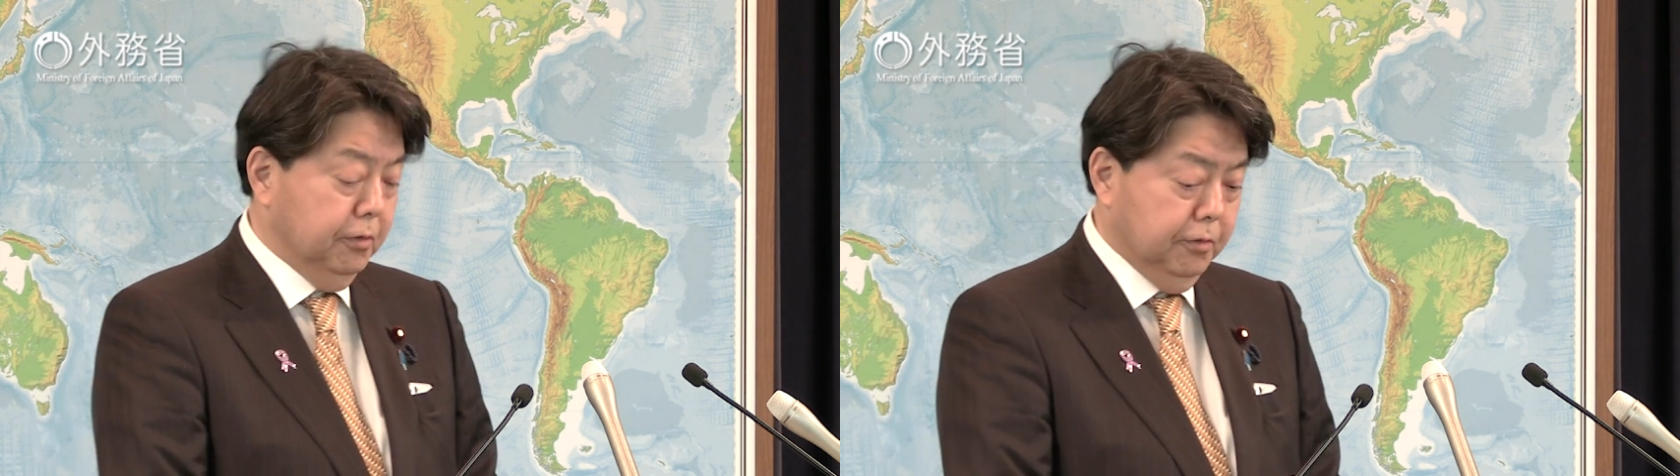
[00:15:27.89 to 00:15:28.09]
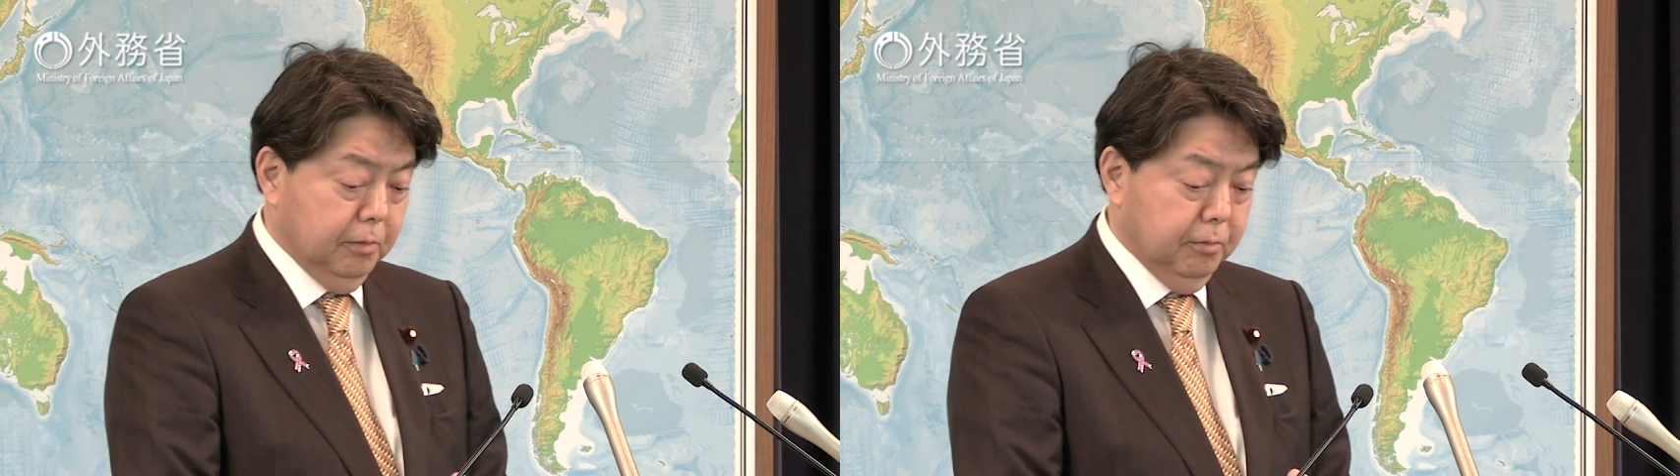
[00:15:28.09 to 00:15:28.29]

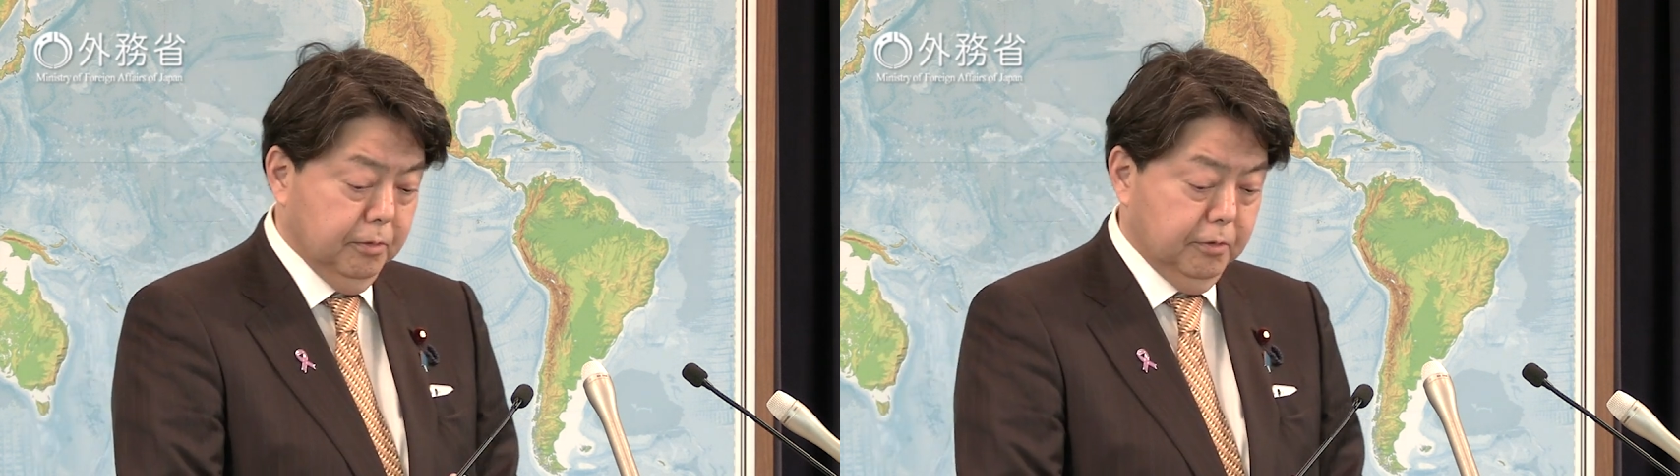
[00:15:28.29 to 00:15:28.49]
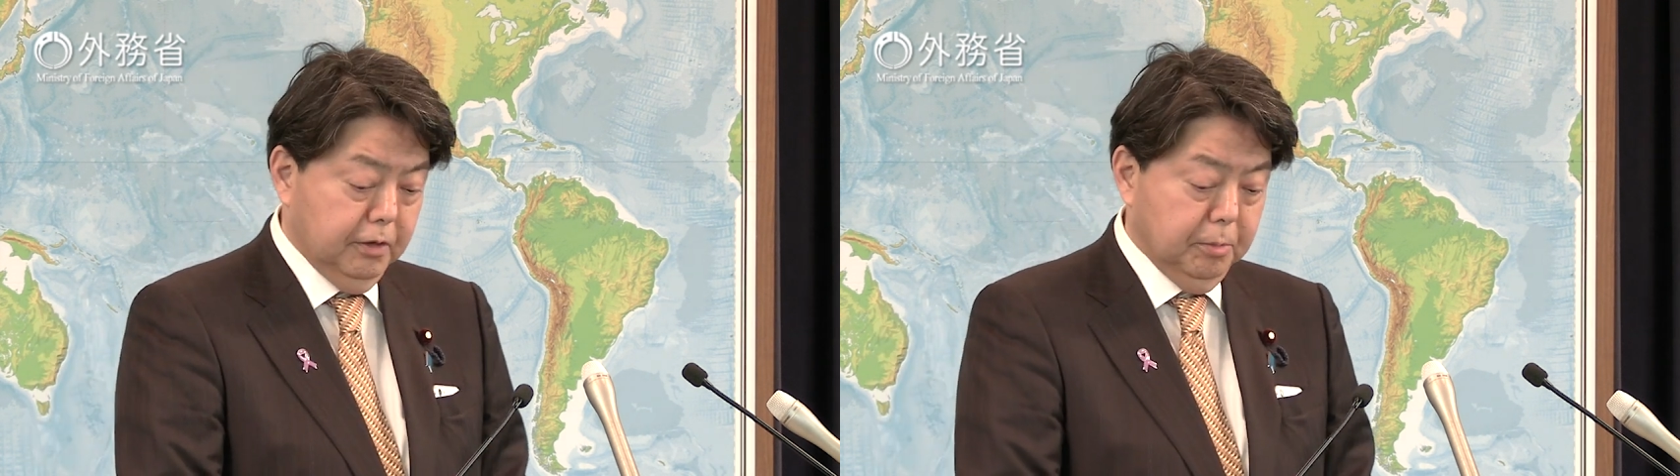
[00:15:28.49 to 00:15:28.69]

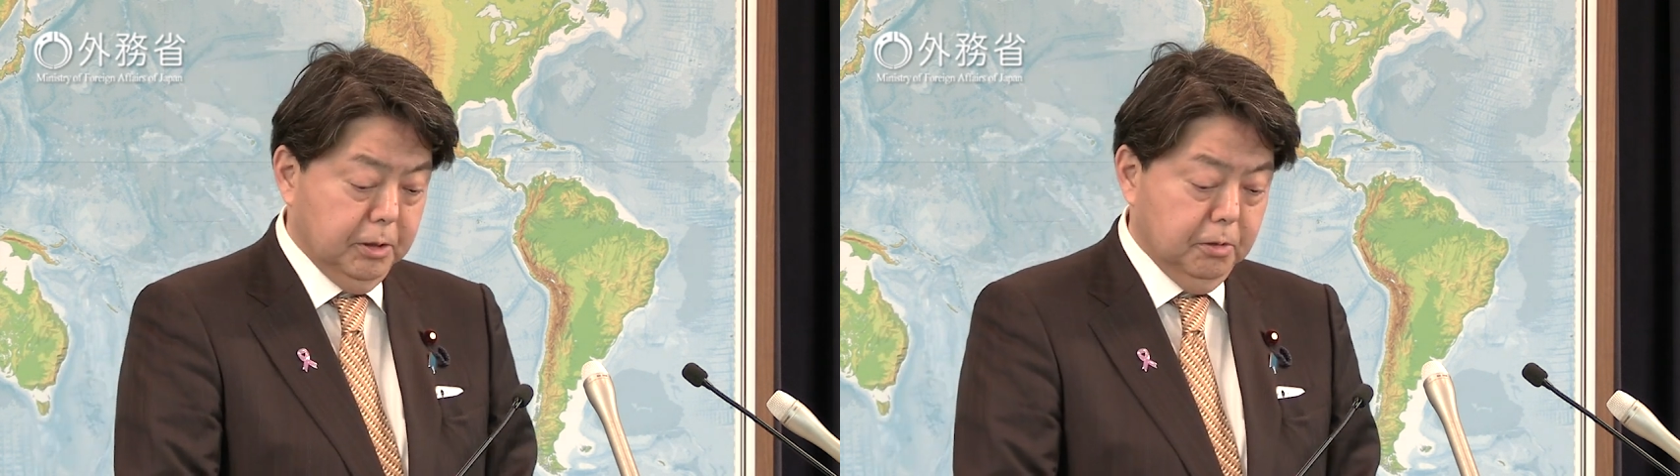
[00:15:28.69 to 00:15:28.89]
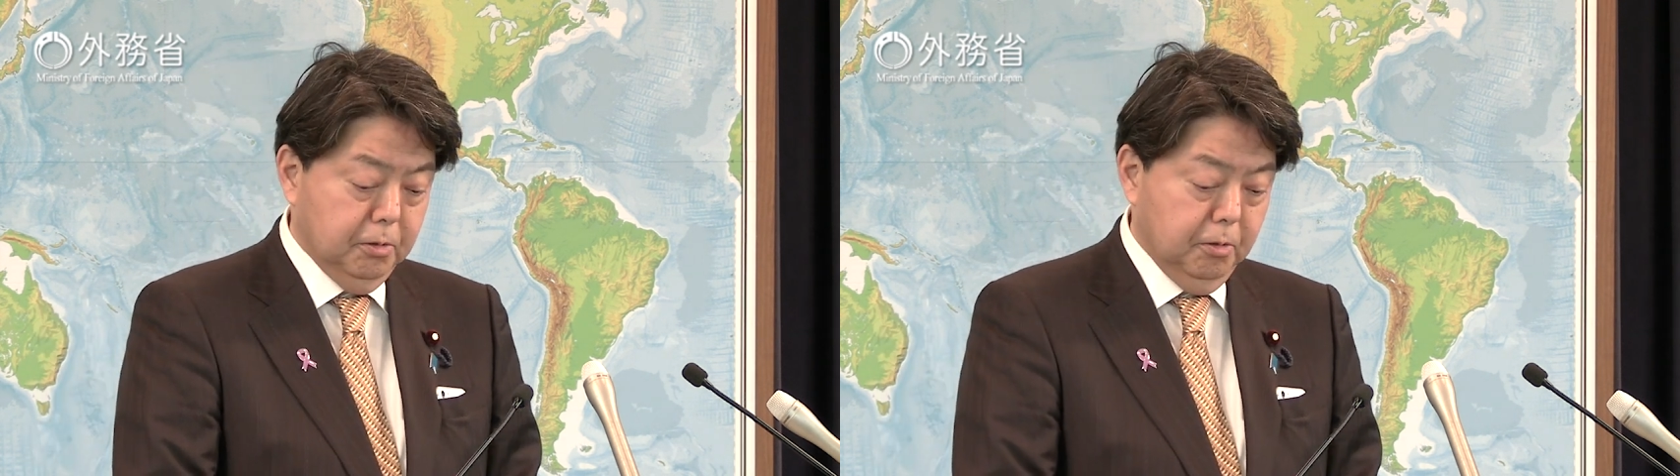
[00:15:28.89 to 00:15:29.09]

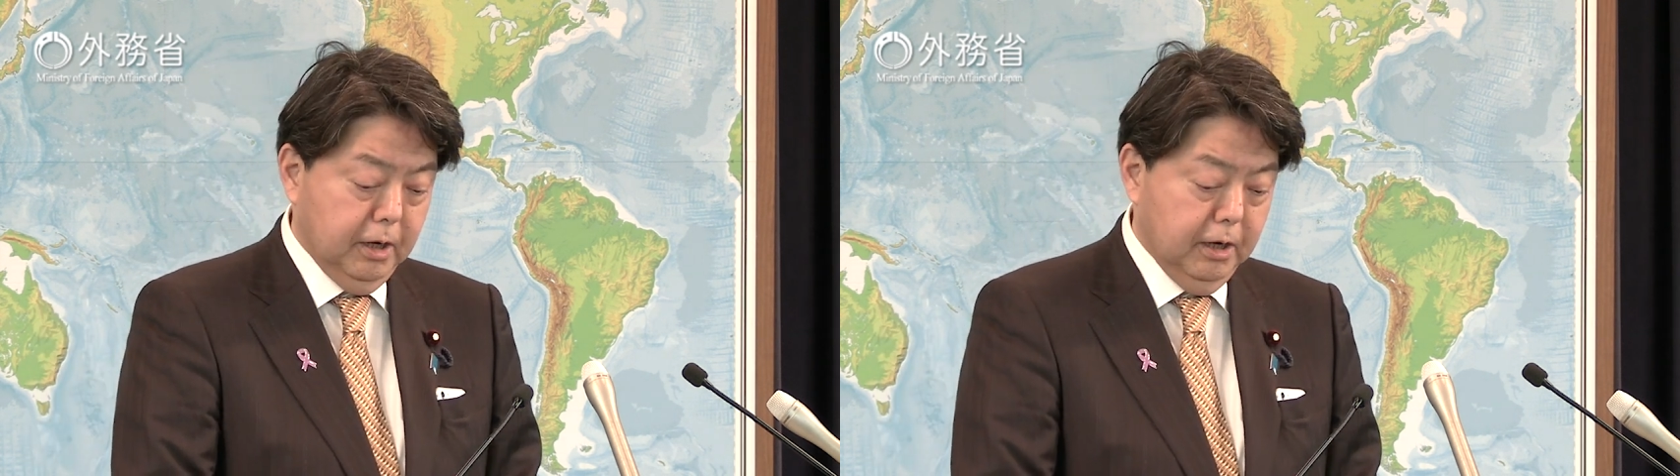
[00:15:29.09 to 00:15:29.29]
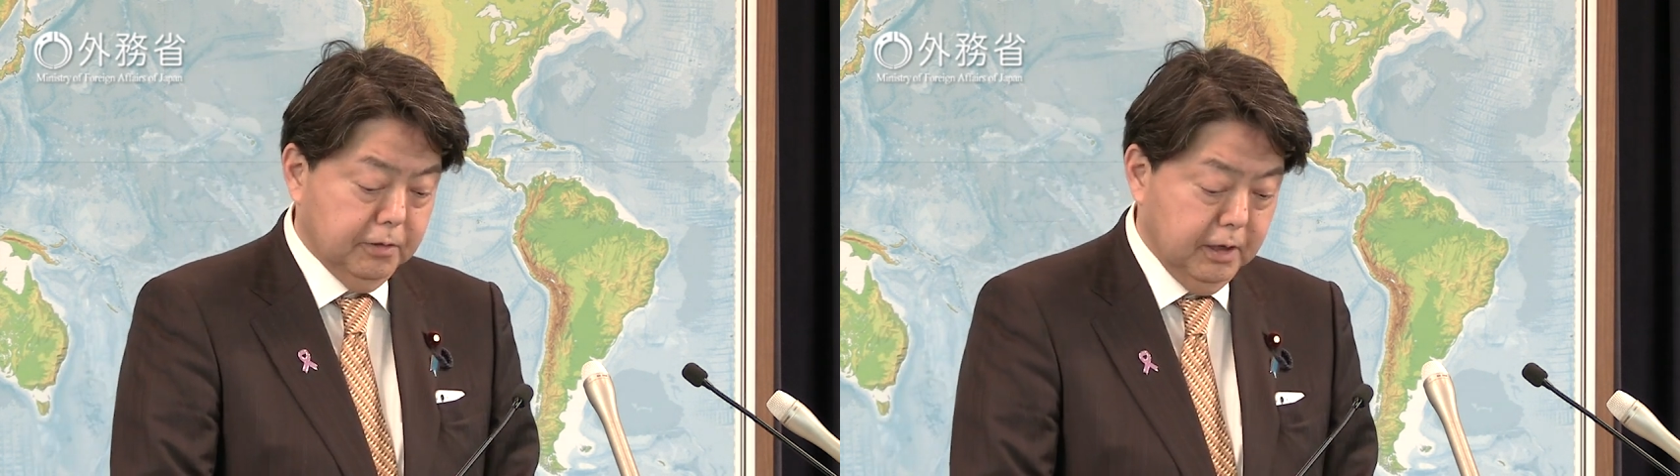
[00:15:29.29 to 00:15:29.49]
Currently,
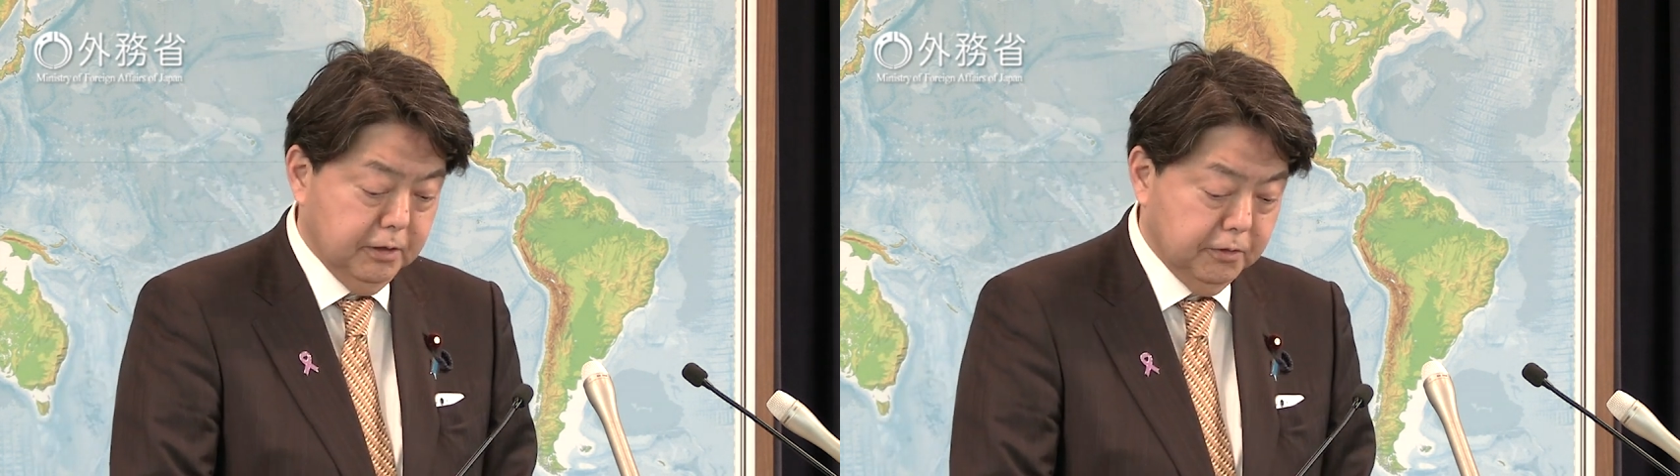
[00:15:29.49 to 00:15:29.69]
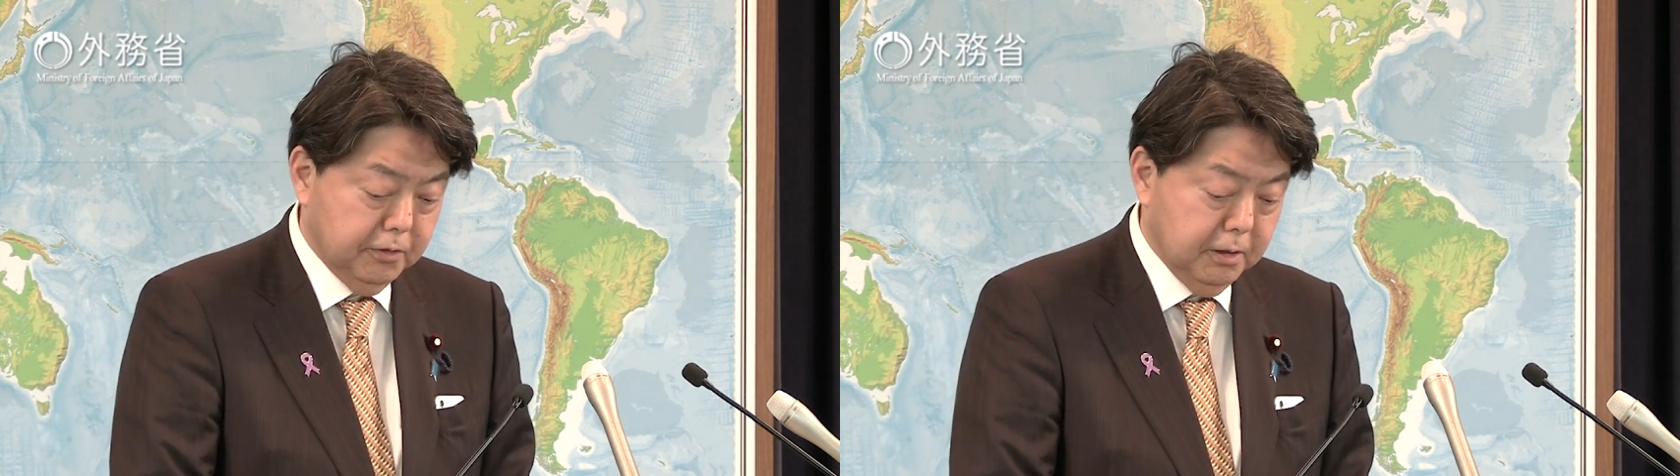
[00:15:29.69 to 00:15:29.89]

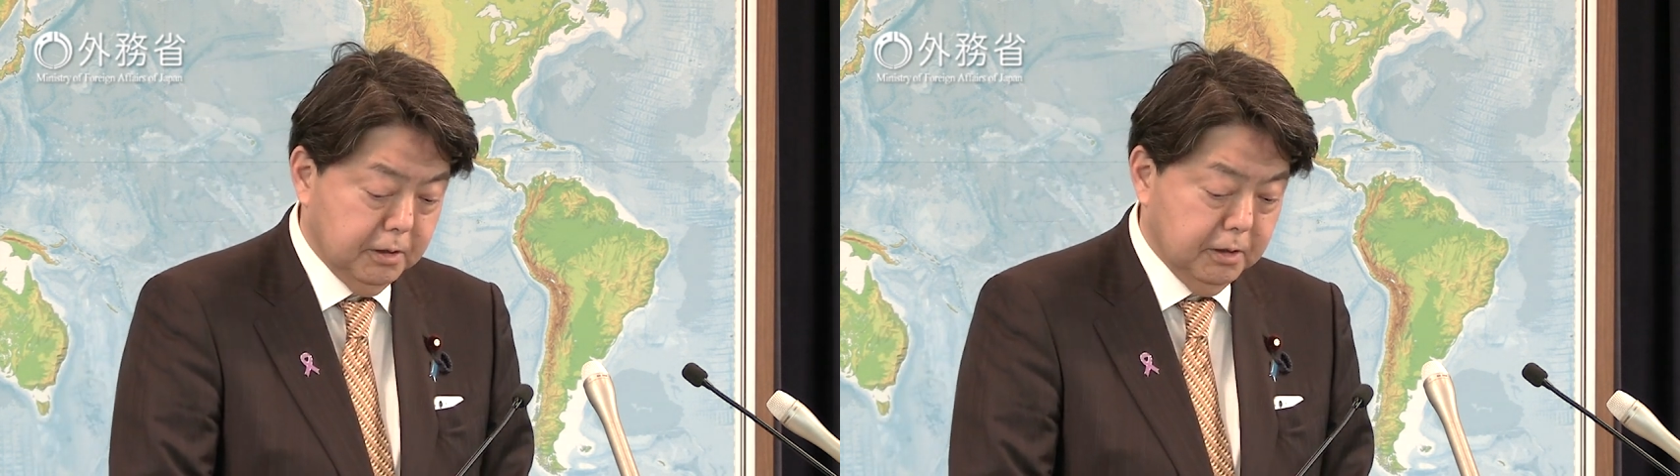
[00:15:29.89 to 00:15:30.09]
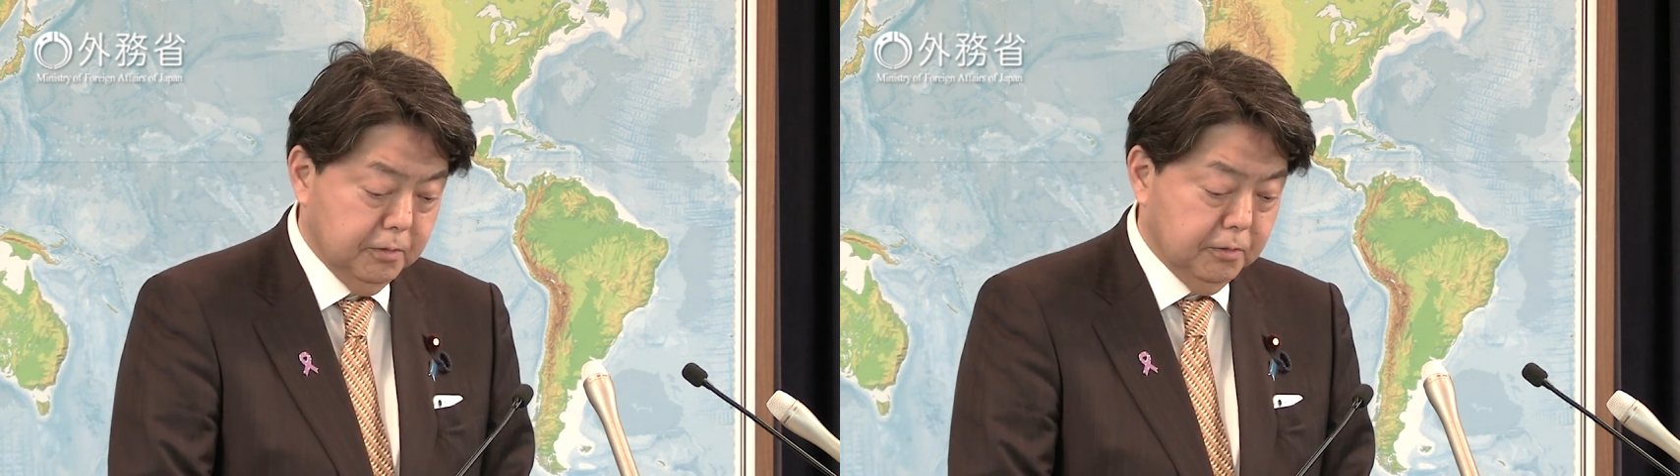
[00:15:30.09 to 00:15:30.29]
we